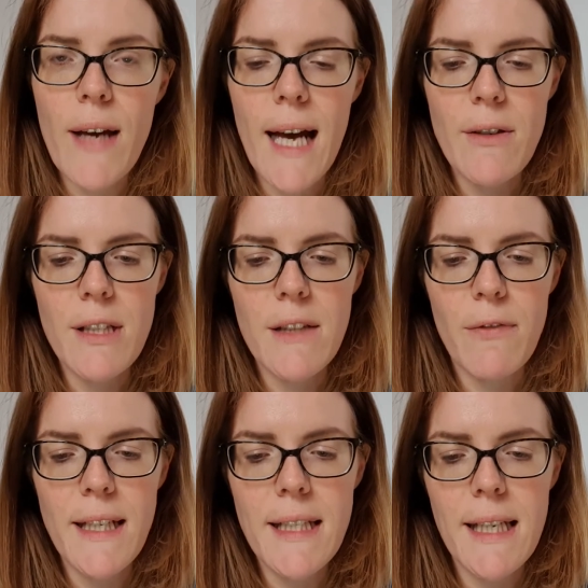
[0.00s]
how to
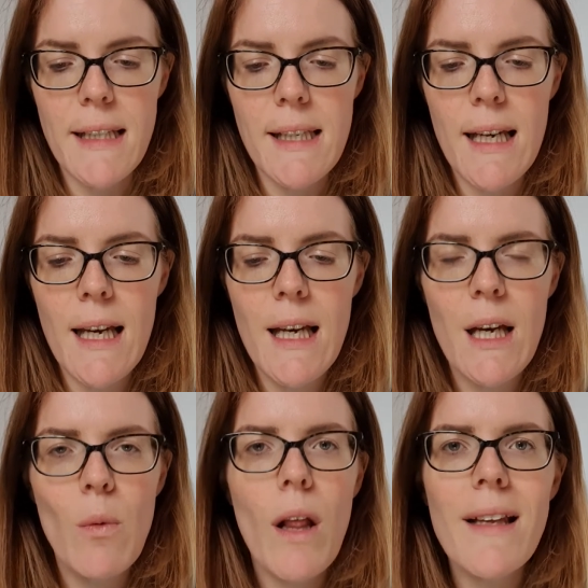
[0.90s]
defeat it."
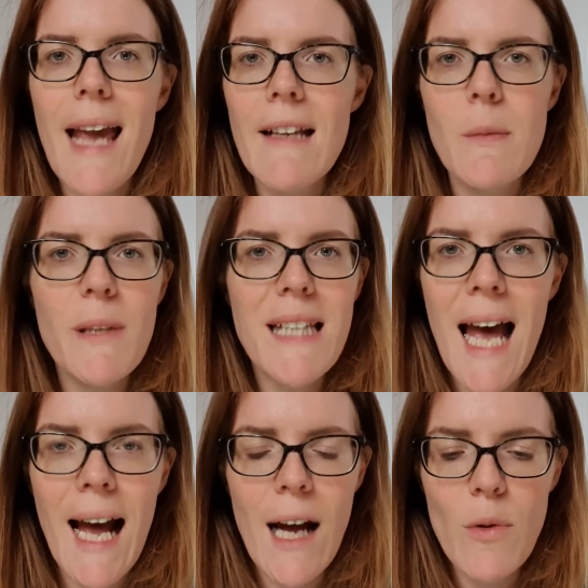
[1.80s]
"Well, yes, but
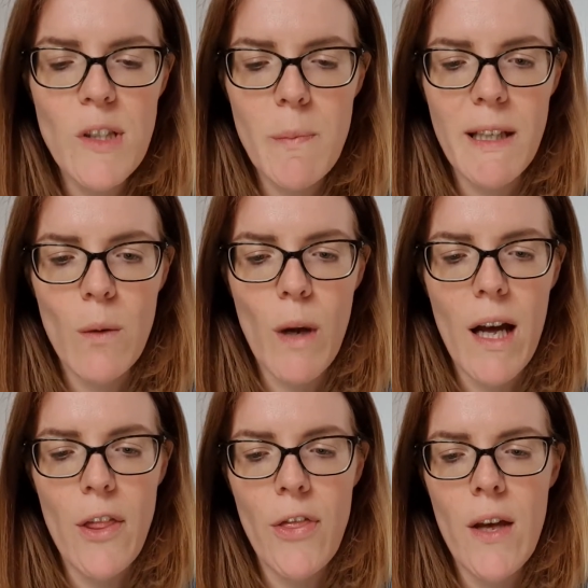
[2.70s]
how,
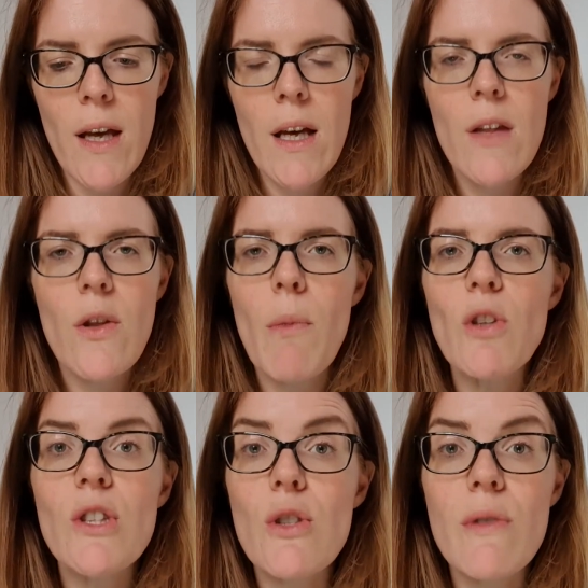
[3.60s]
Spittleworth? The
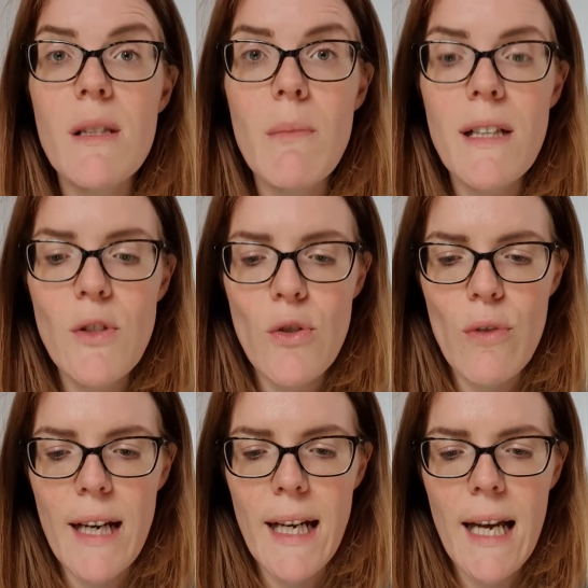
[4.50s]
monster is a
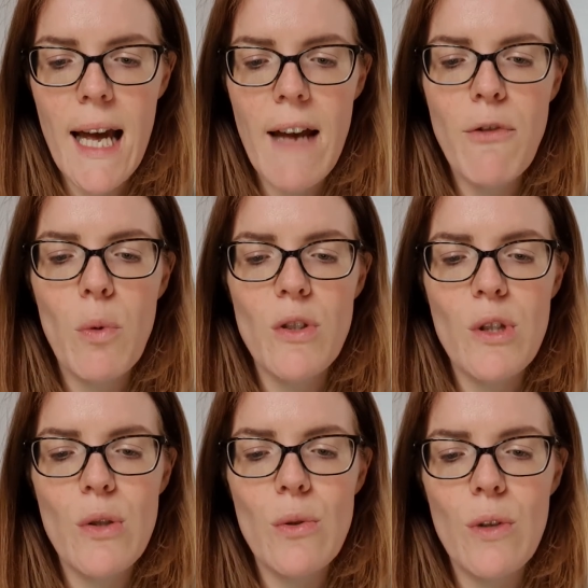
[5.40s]
mystery. Everyone
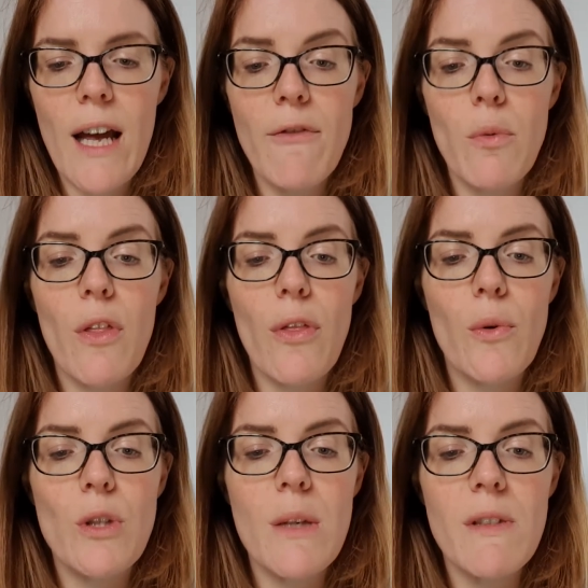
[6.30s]

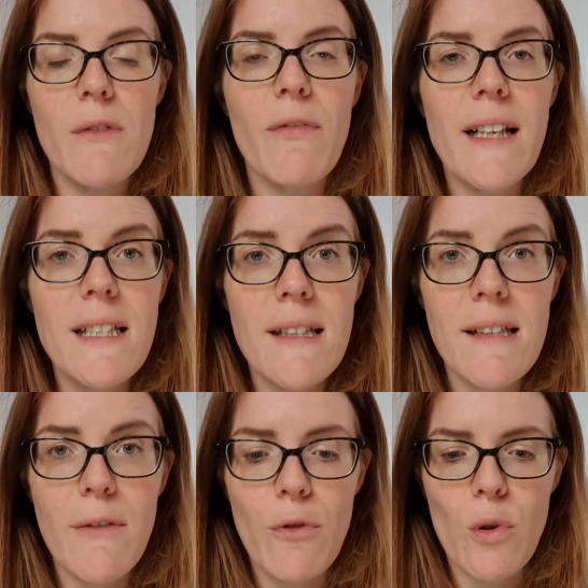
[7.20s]
thought it was a
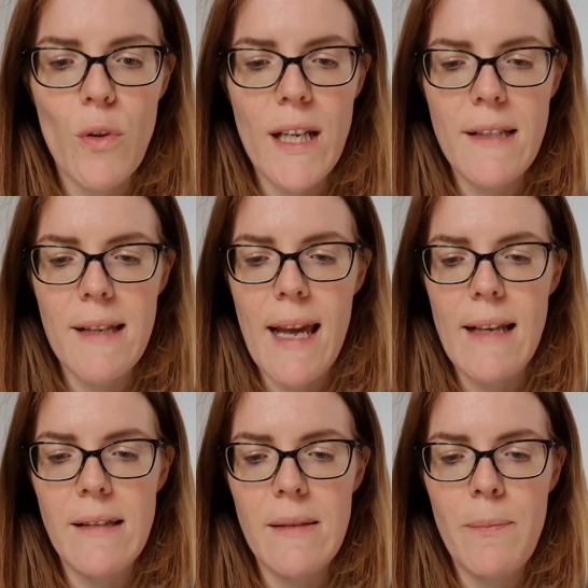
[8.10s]
fantasy for all these years."